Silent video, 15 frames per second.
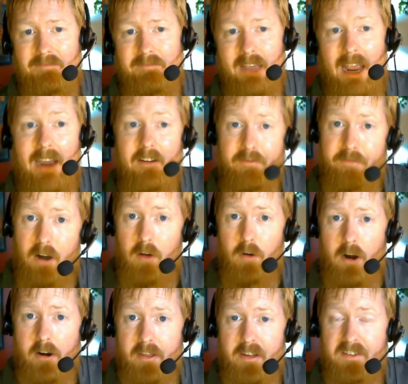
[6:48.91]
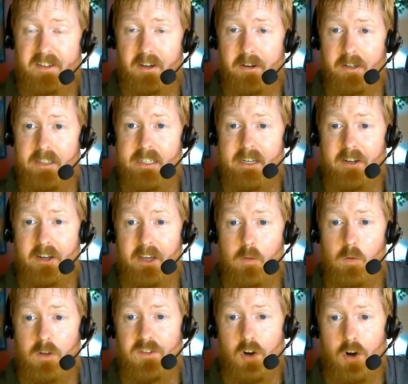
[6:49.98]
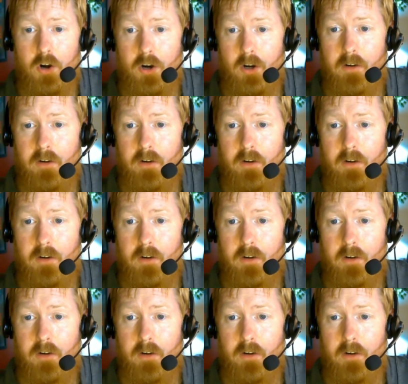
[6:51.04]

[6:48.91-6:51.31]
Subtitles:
and a frontrunner this year until he was hurt.